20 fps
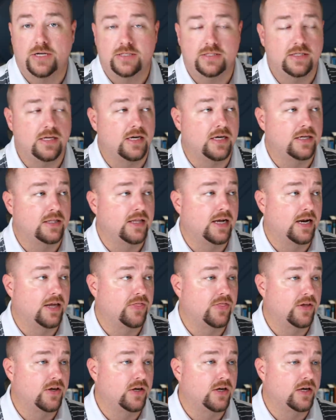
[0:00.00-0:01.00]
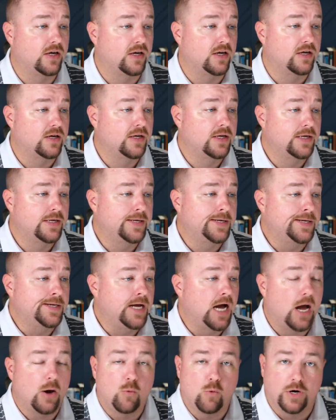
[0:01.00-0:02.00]
that I think
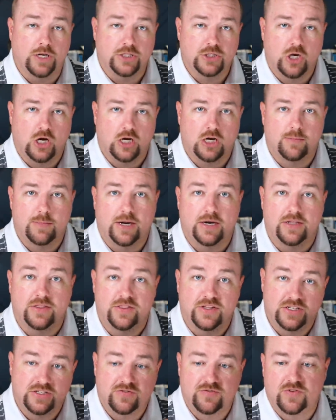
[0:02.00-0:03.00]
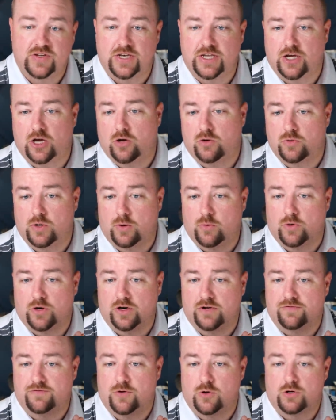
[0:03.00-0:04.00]
I want to talk about in this video and that we're
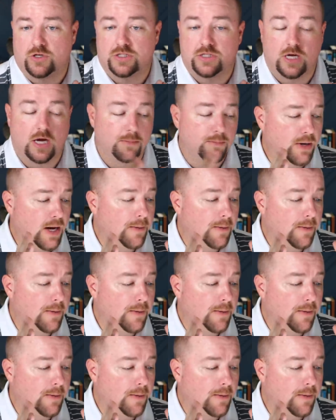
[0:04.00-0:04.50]
going to focus on.